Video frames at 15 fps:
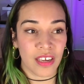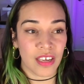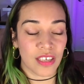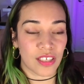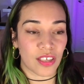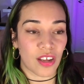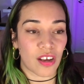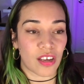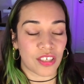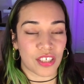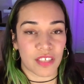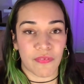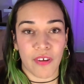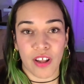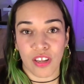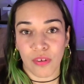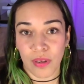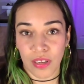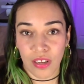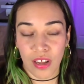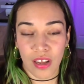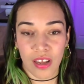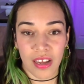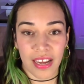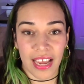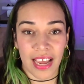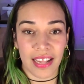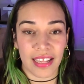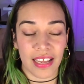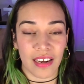So y'all can just follow along.
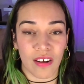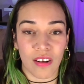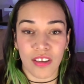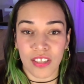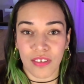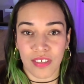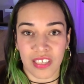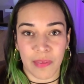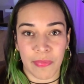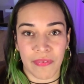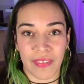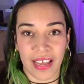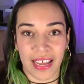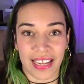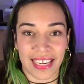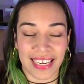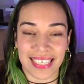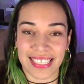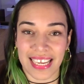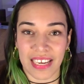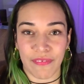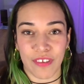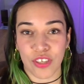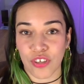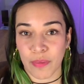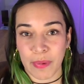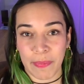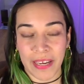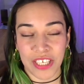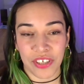And then also on top of that, like I said, if you join
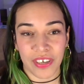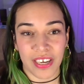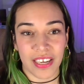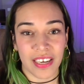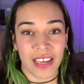my Patreon,